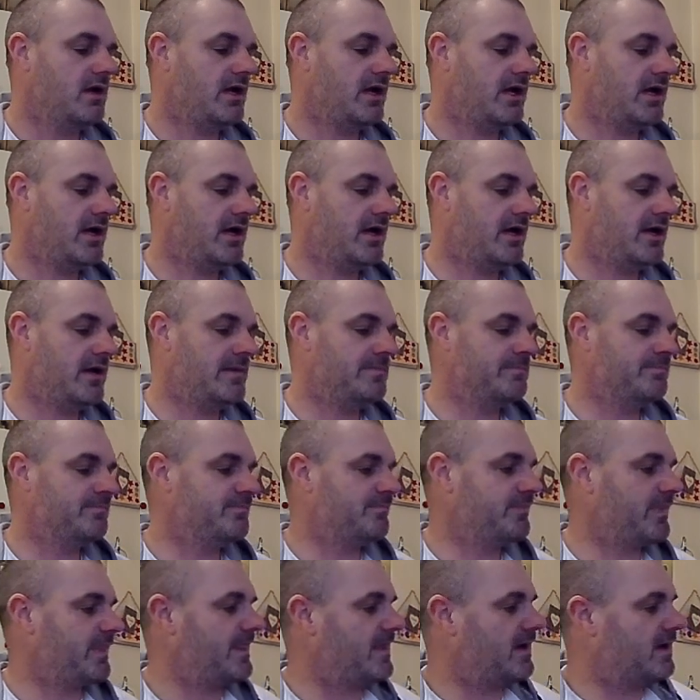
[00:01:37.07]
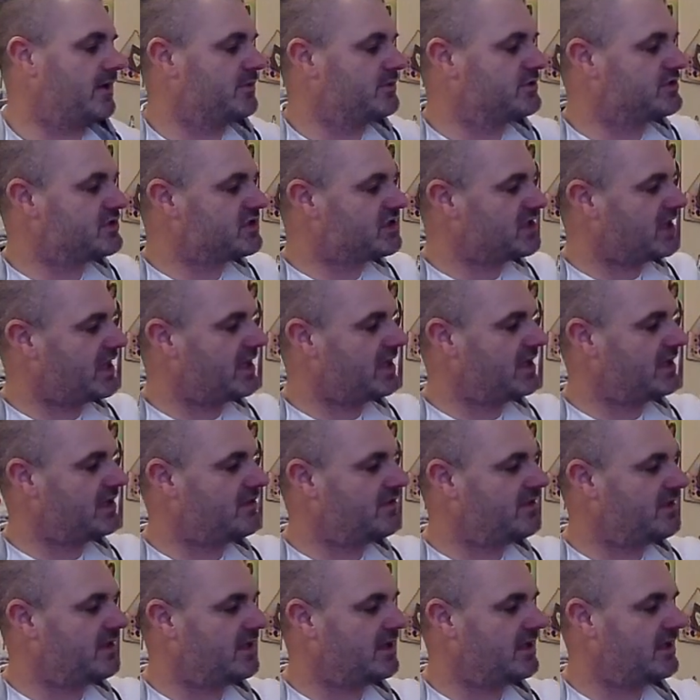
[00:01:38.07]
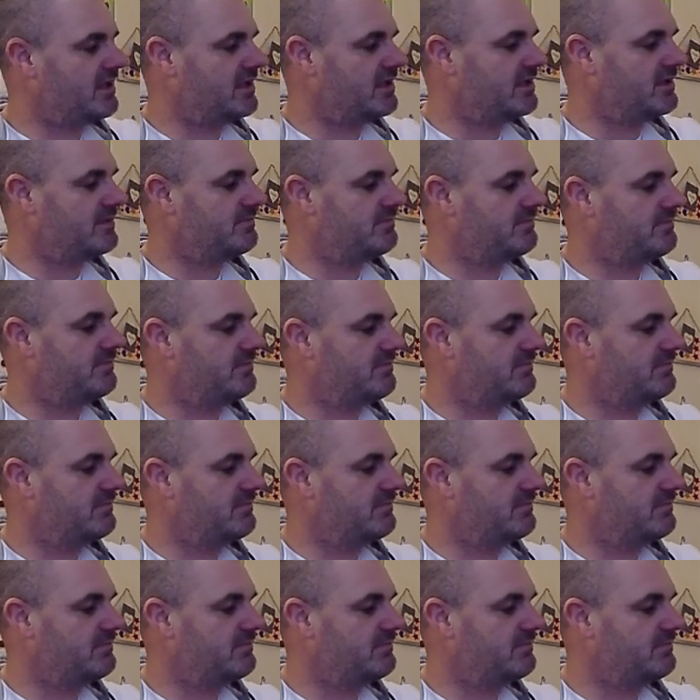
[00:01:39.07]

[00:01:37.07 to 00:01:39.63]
I would say the